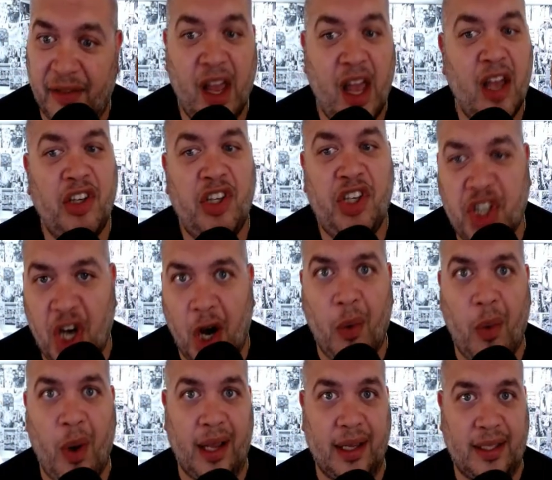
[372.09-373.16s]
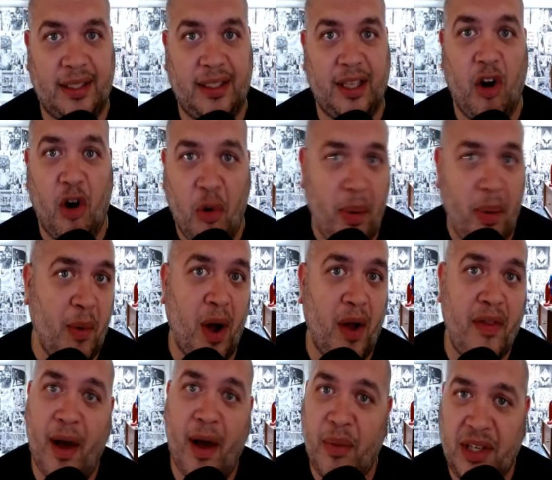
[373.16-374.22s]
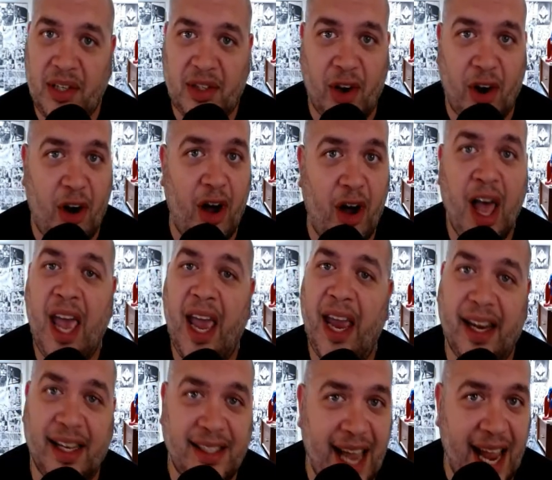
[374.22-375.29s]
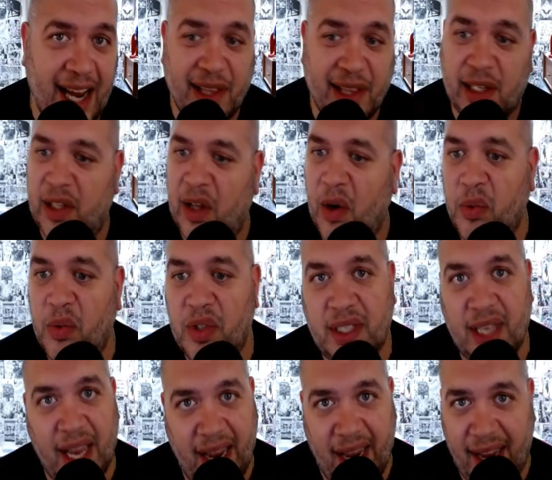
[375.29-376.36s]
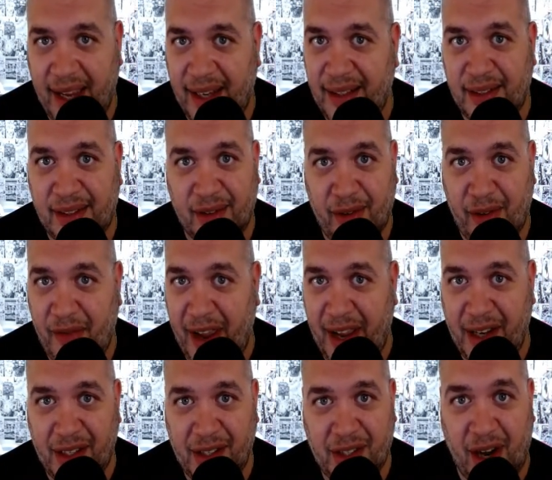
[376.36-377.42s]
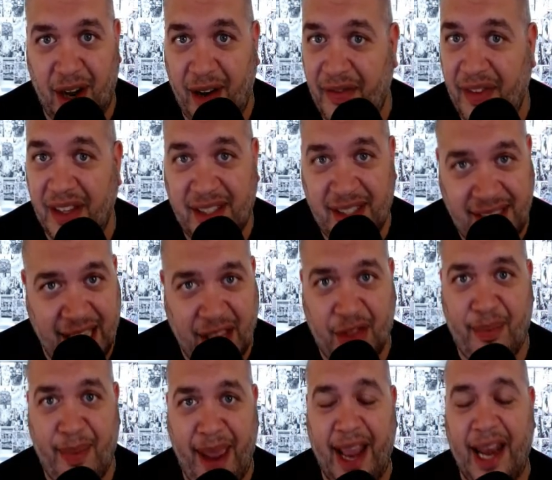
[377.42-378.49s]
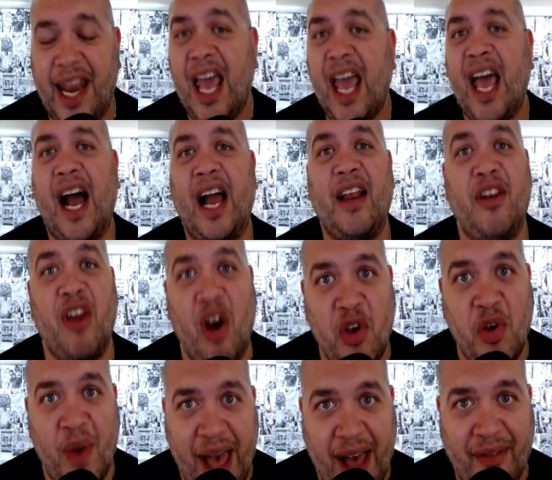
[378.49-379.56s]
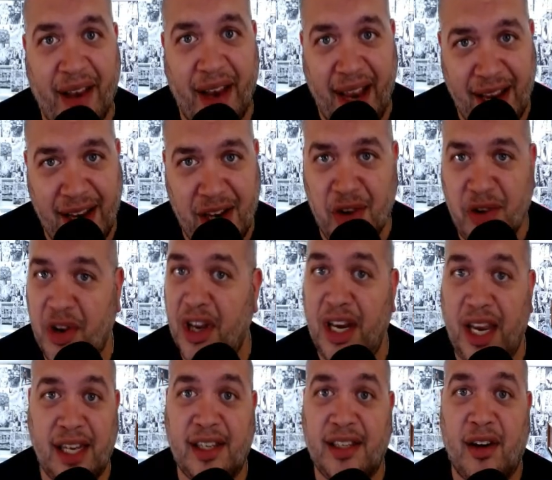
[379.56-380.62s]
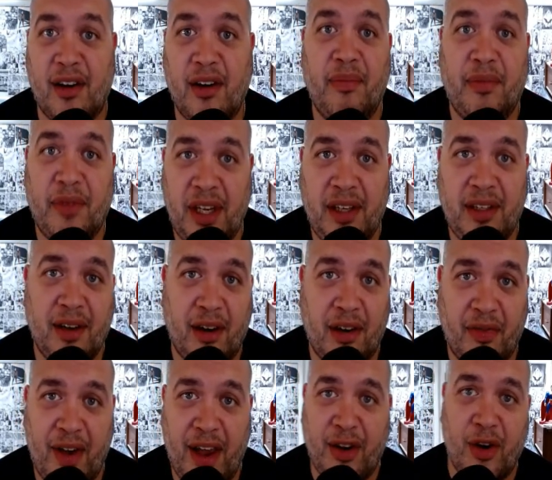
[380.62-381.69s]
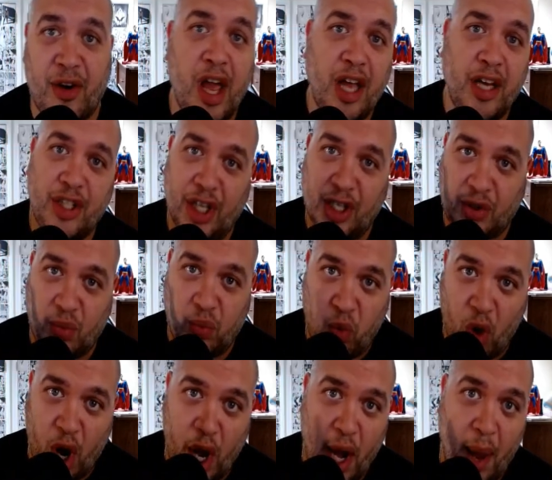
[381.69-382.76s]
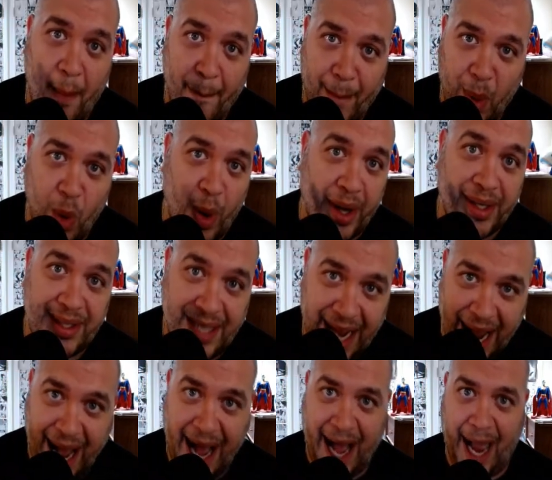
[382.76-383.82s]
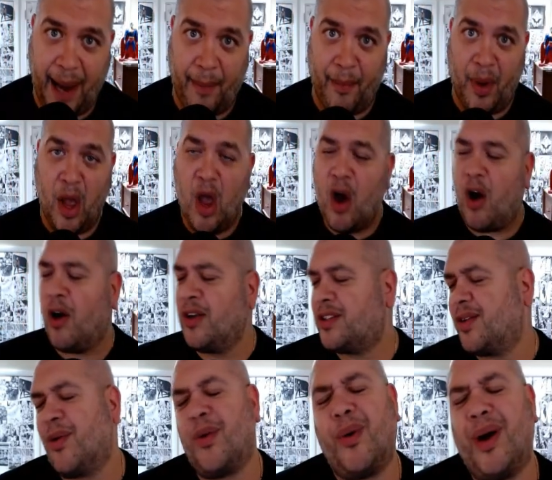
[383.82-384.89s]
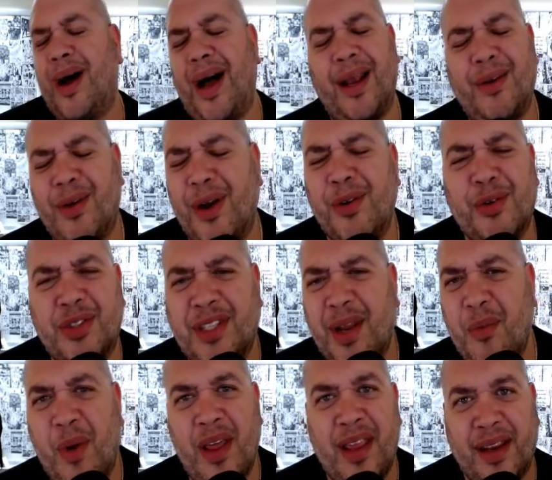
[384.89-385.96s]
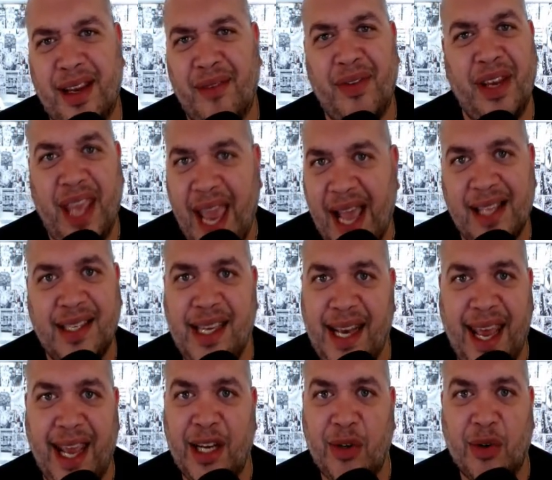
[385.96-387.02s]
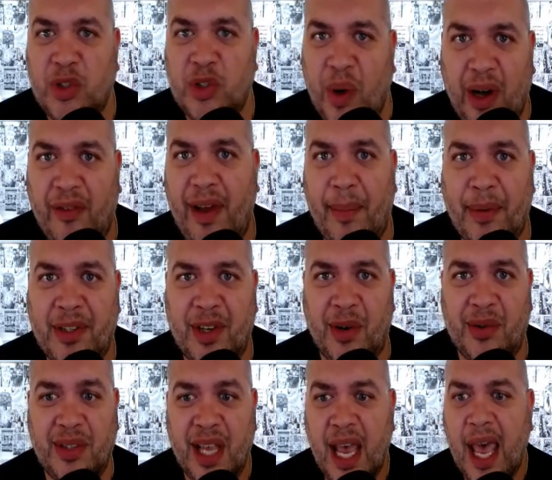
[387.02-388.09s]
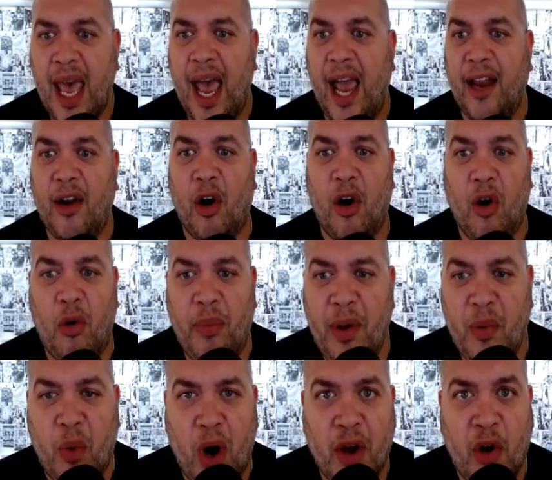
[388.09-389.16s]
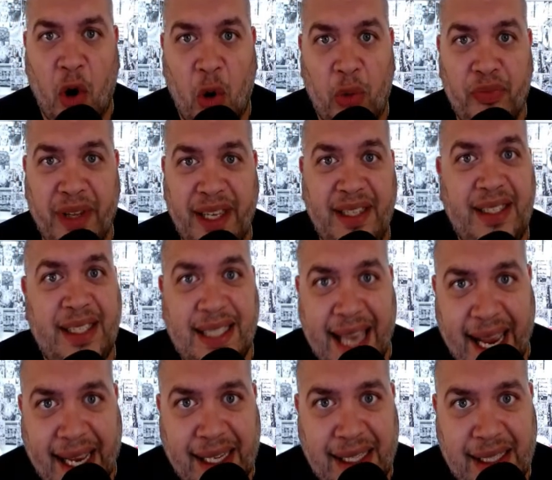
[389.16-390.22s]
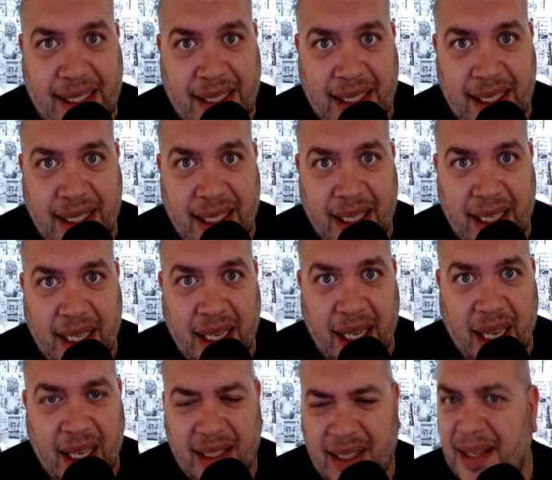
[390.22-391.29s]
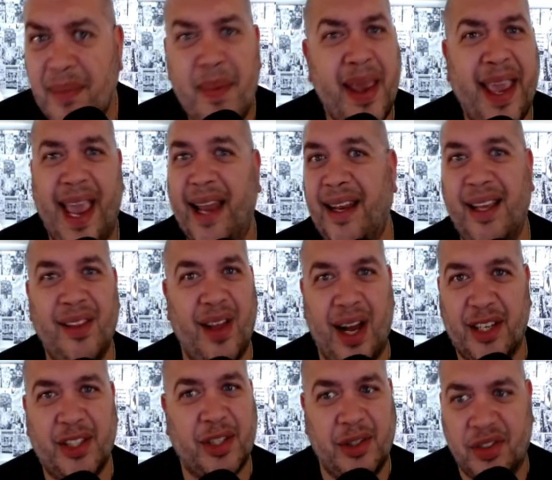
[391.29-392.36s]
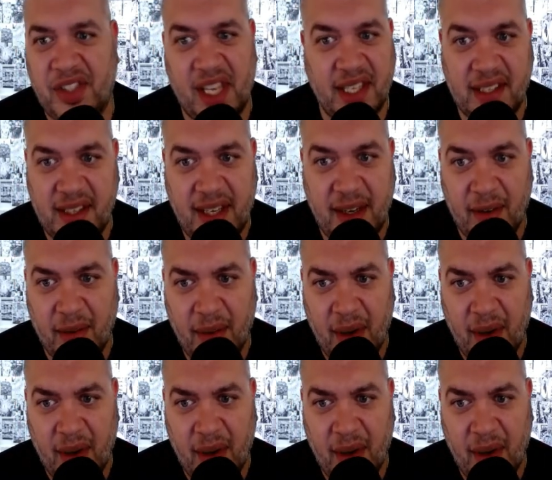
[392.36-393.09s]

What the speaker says: Show us the Obi-Wan that we saw in Attack of the Clones and Revenge of the Sith, man. I know you have it in you. You need to beat Darth Vader just one more time. Also, I don't understand why they're giving Cassian Andor 12 episodes and Obi-Wan only 6. Does it make any logical sense to you?